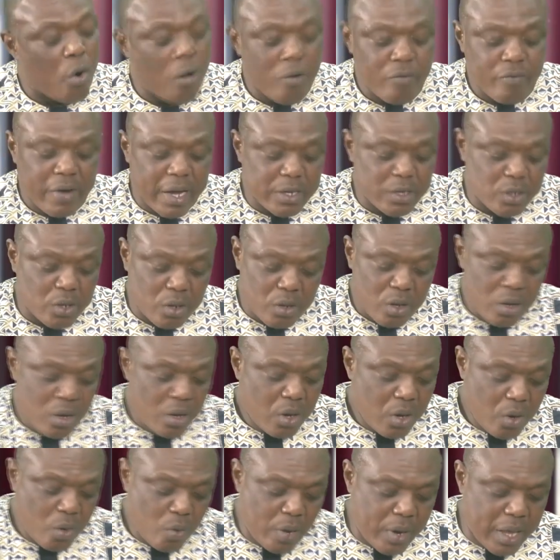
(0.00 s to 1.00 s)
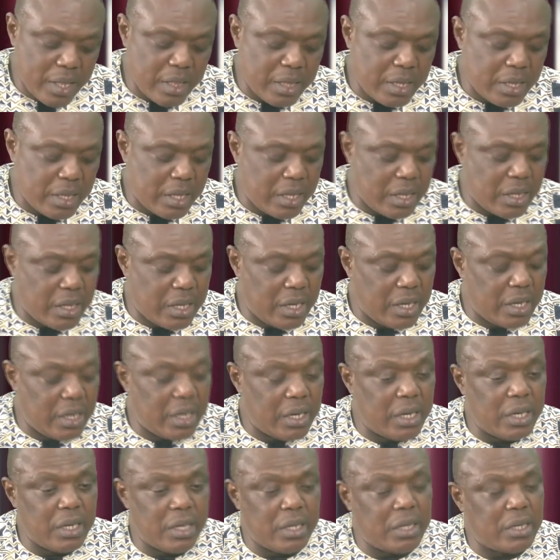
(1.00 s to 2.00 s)
conversion. Well,
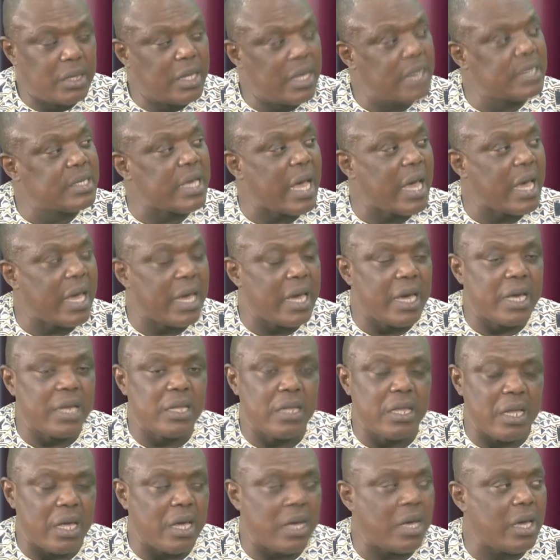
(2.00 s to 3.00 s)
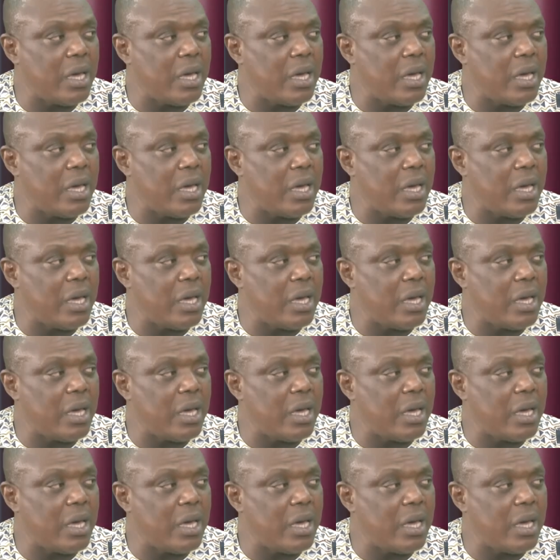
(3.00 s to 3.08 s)
the days ahead